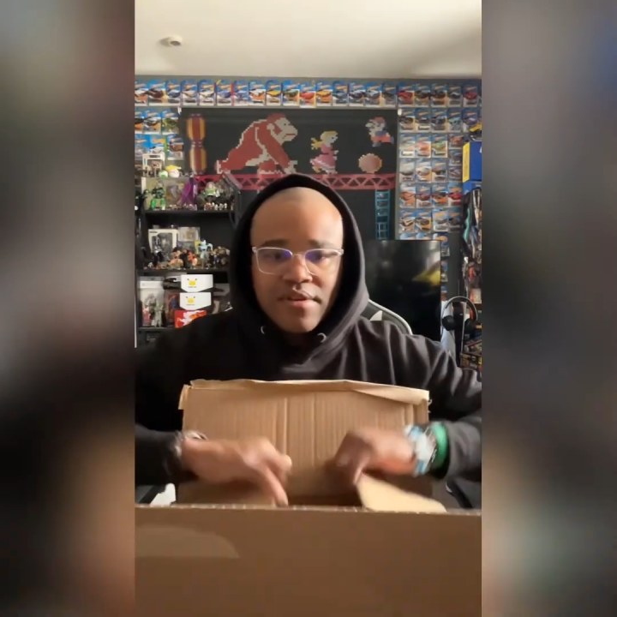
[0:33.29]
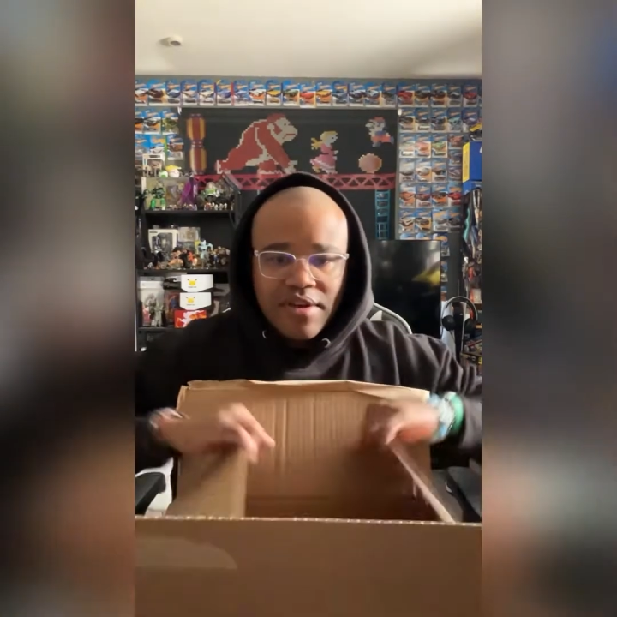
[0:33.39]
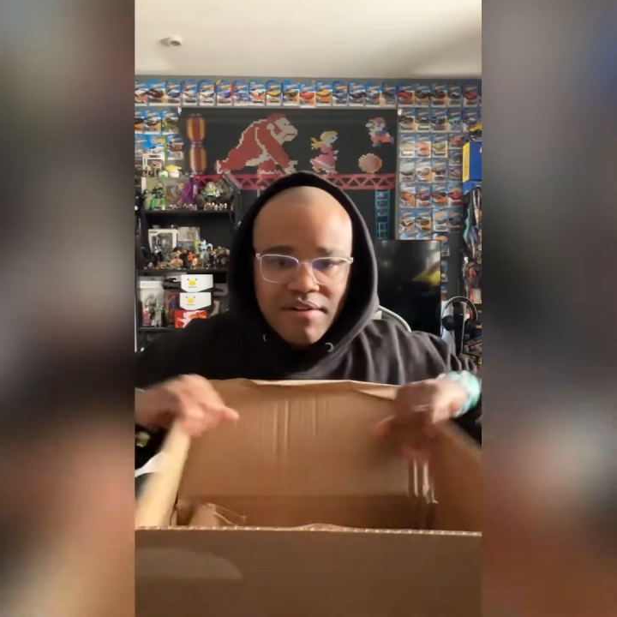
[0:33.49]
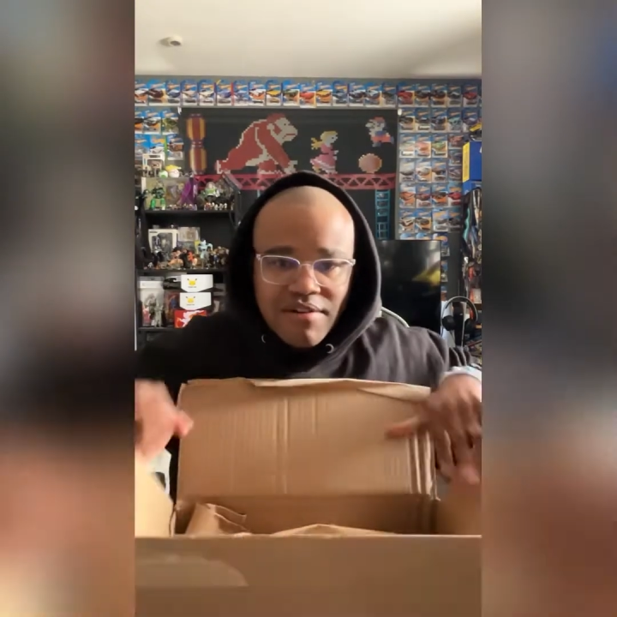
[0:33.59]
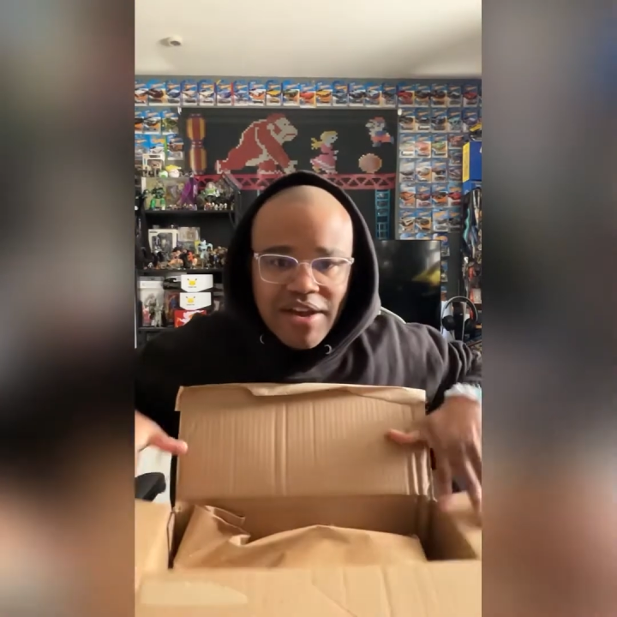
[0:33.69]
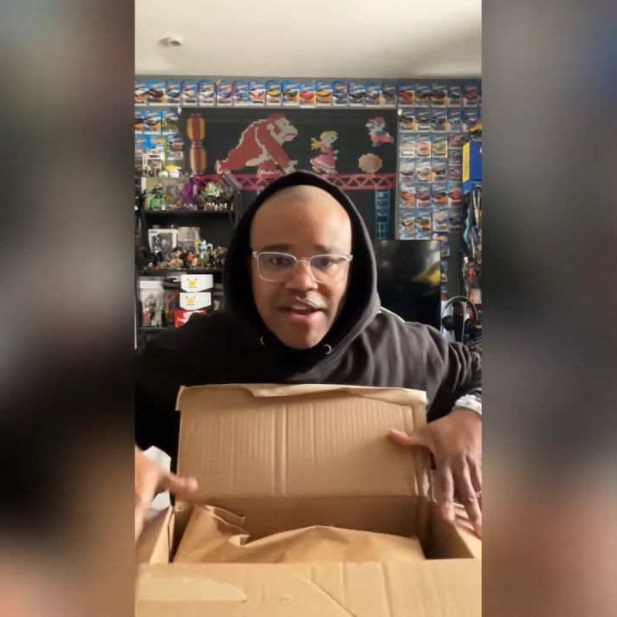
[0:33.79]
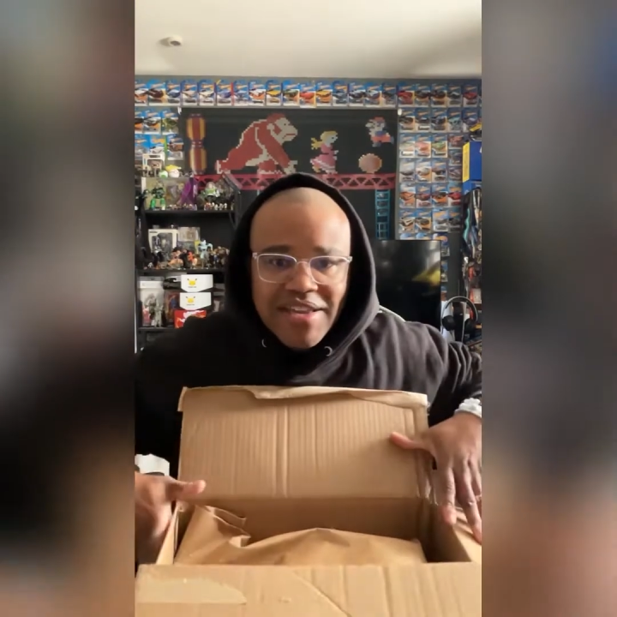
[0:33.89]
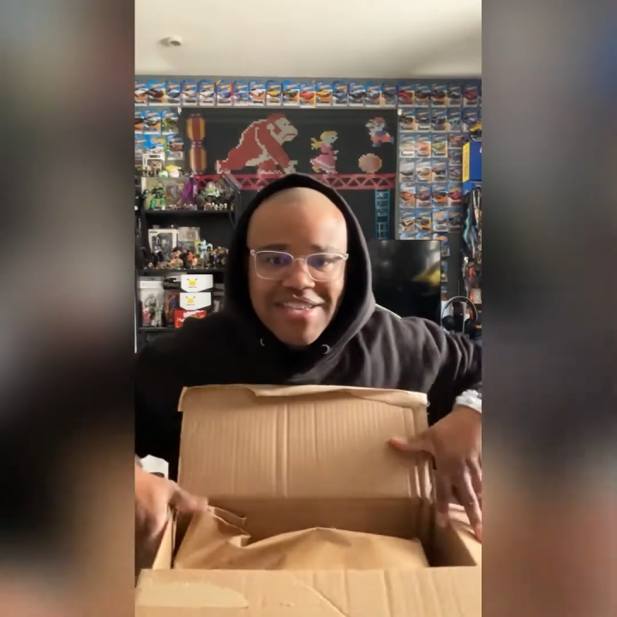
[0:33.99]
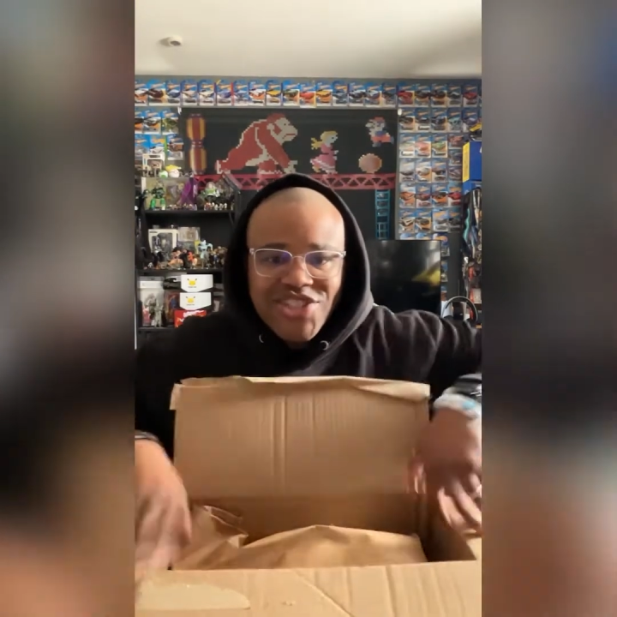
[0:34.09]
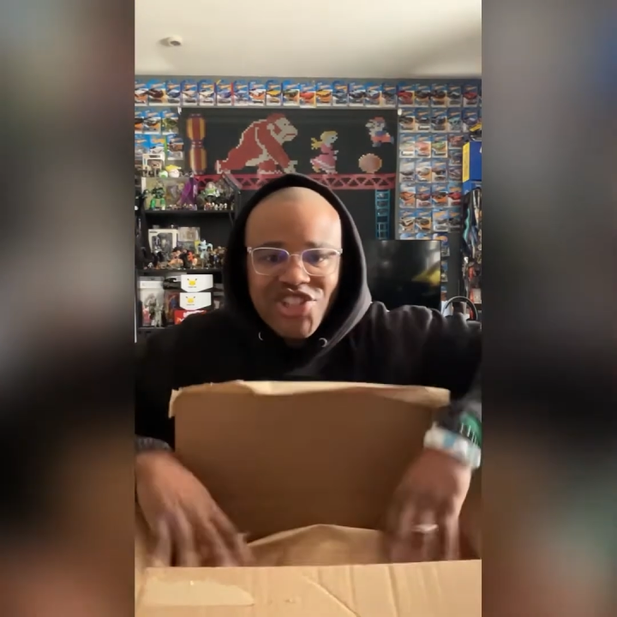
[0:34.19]
Alright,
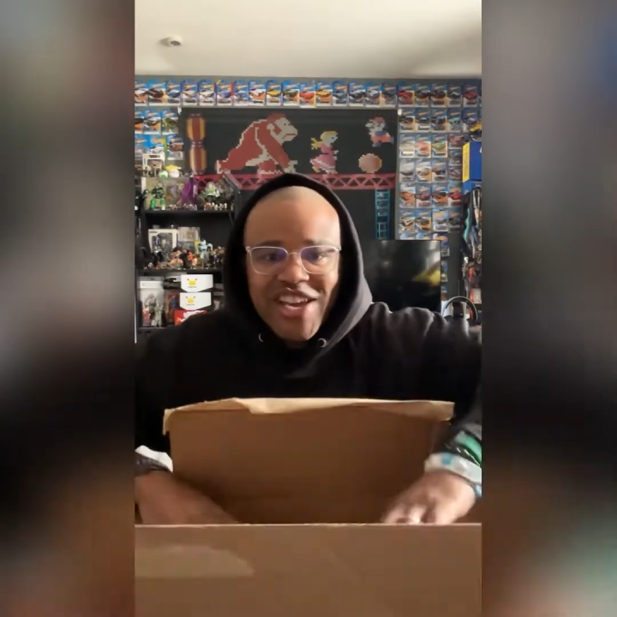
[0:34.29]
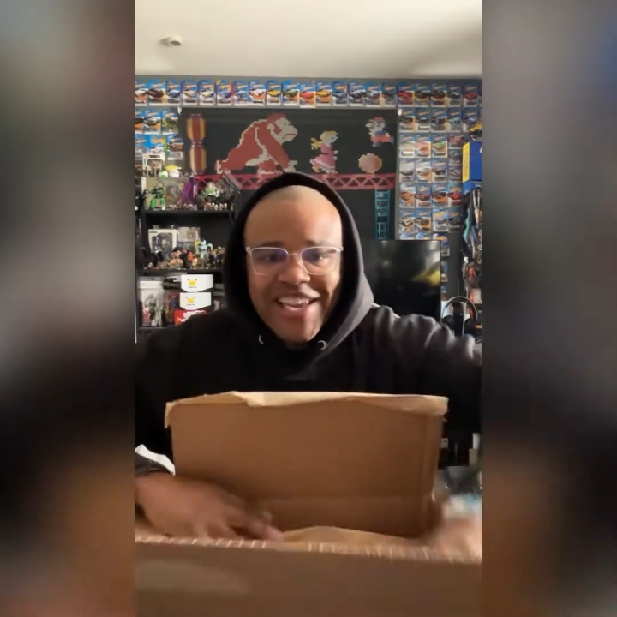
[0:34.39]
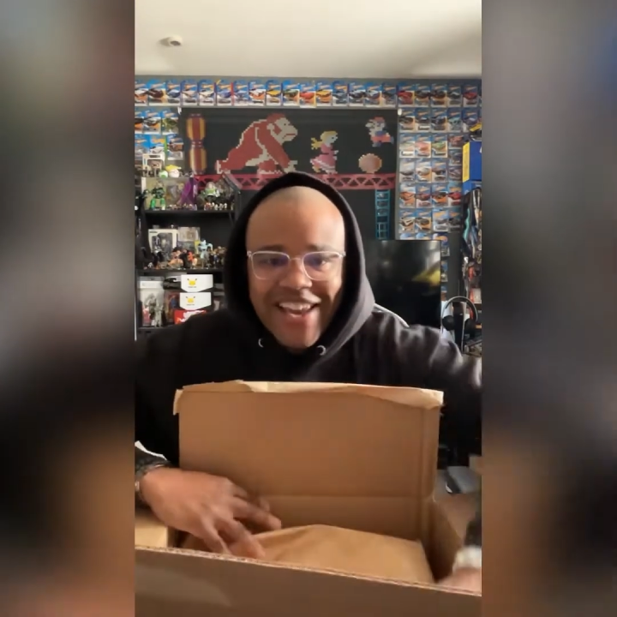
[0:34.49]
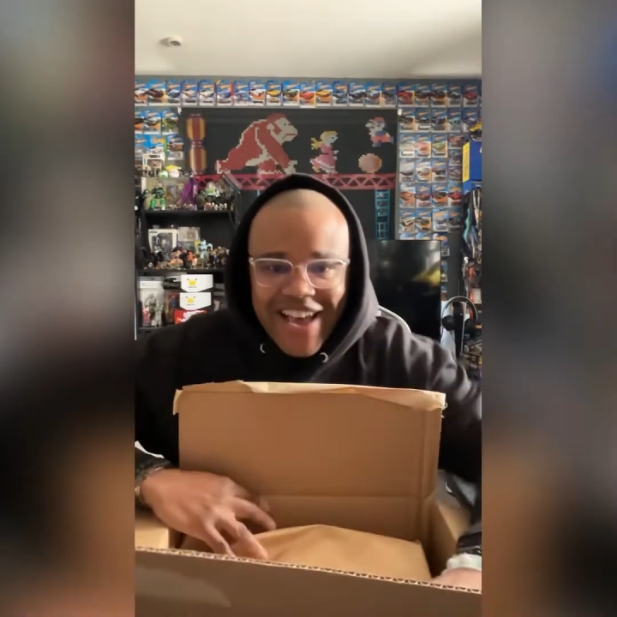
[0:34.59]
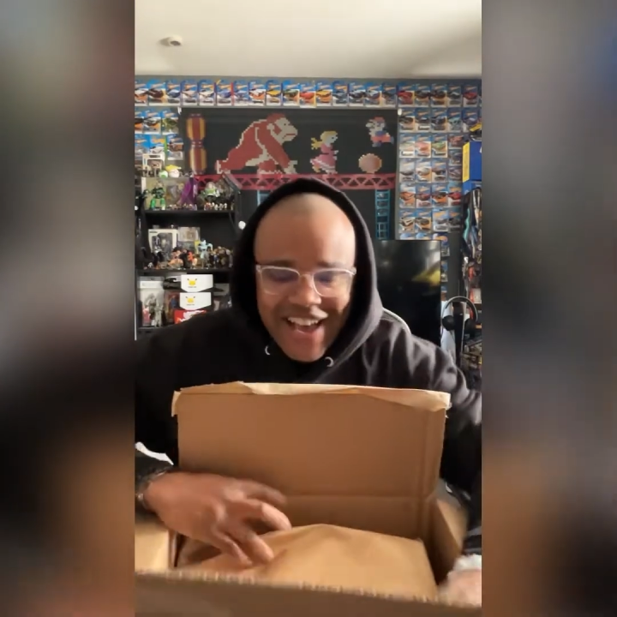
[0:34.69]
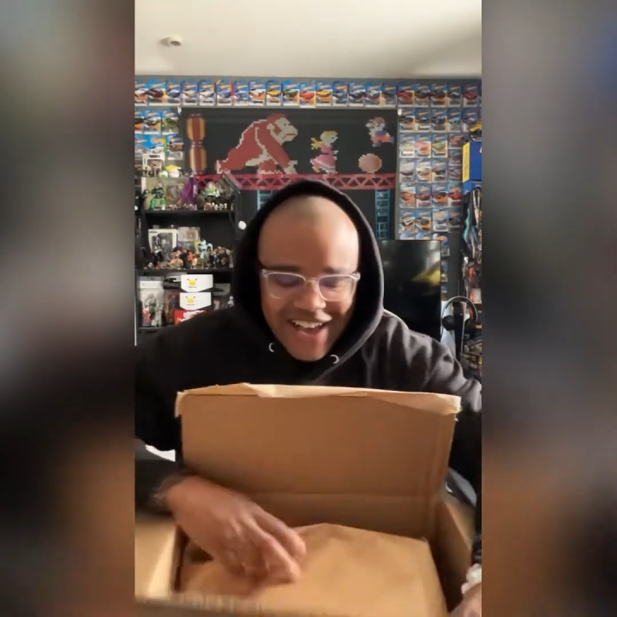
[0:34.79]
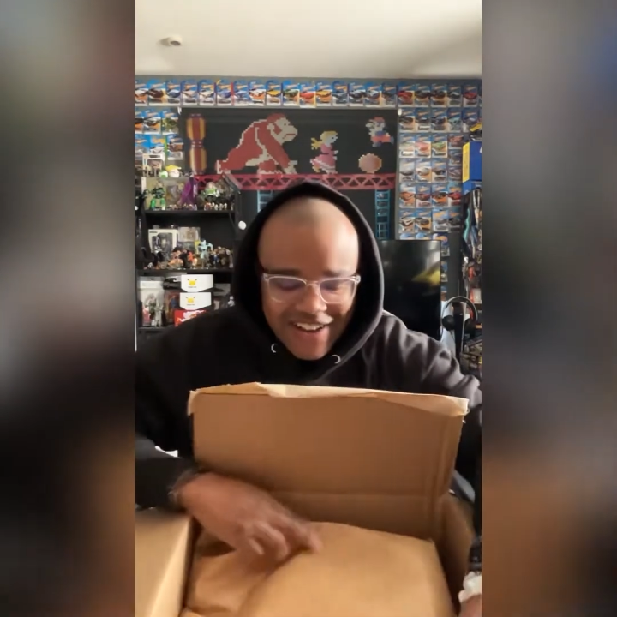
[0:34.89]
let's check it out.